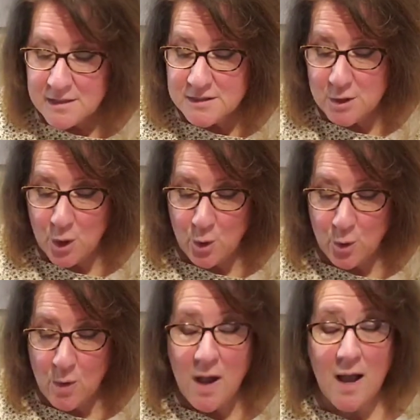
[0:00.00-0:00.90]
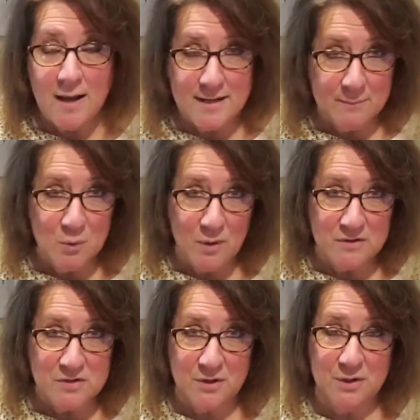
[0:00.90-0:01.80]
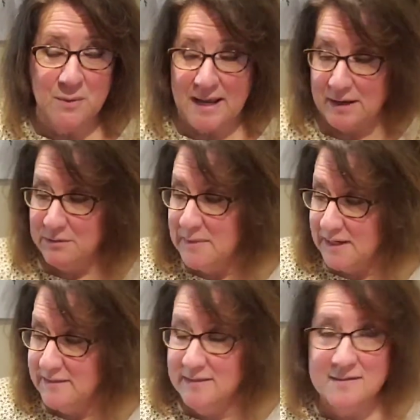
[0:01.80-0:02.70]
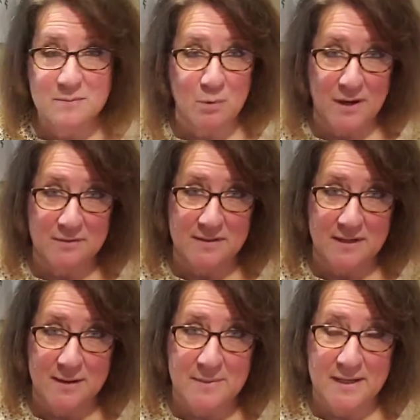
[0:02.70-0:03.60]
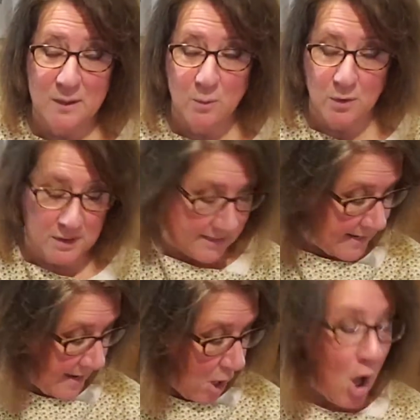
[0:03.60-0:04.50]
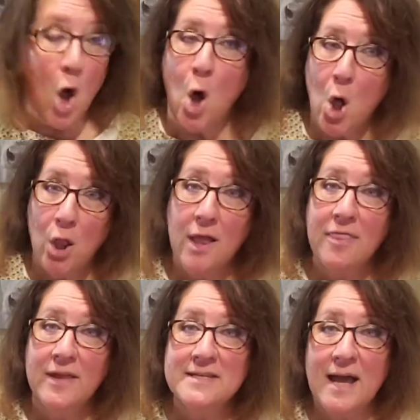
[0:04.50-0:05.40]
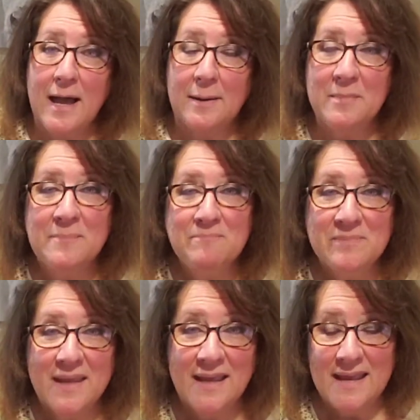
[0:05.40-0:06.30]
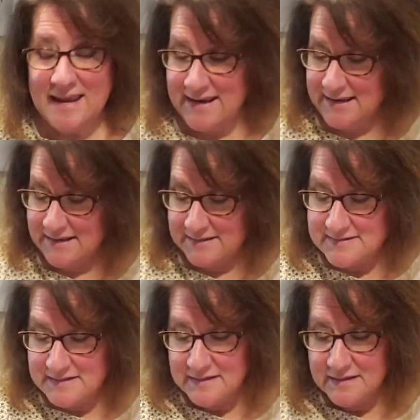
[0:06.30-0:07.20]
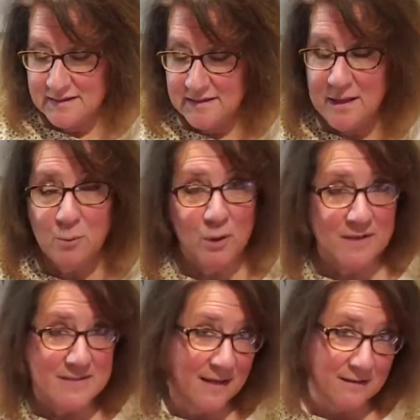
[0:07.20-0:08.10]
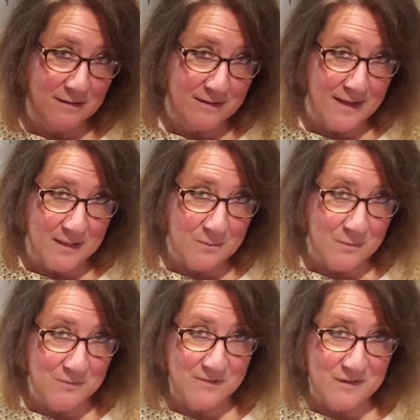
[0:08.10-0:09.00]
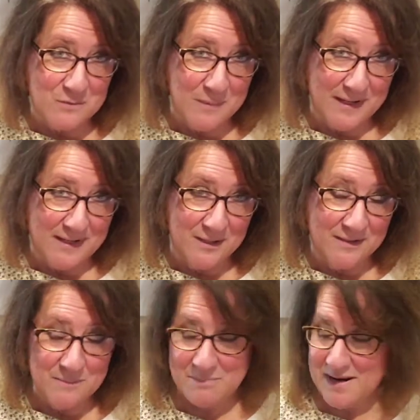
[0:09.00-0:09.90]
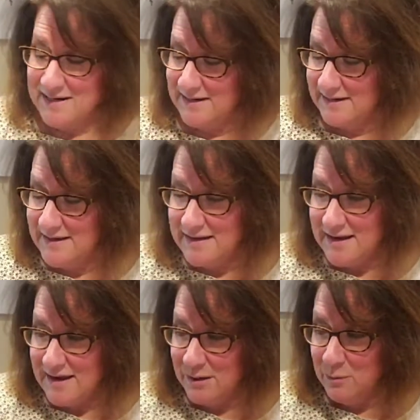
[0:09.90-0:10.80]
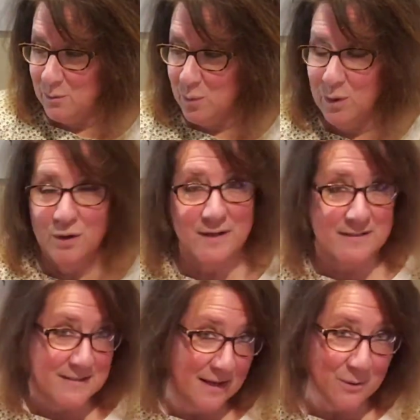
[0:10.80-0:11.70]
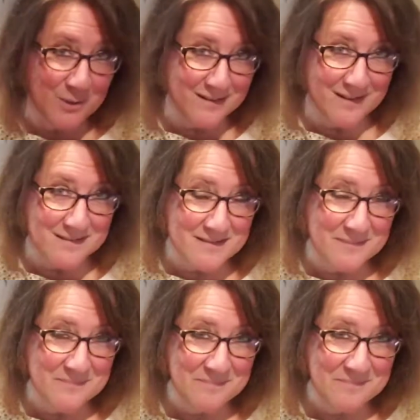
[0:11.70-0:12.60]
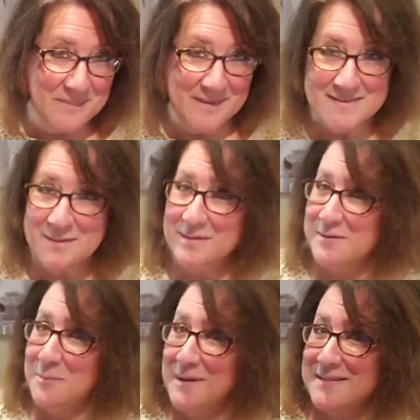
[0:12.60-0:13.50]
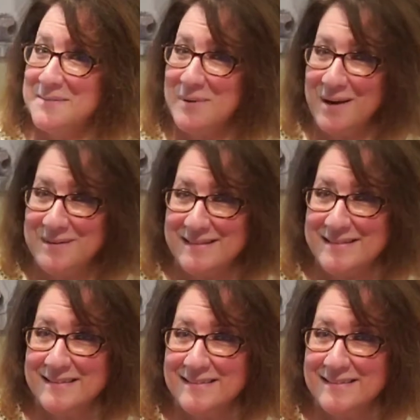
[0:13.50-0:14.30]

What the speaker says: So I am going to show you how to make this brownie that I make at work all the time. And then we're going to take a look at it when we're finished baking it, and we're going to see how good it is. So let's go make some brownies.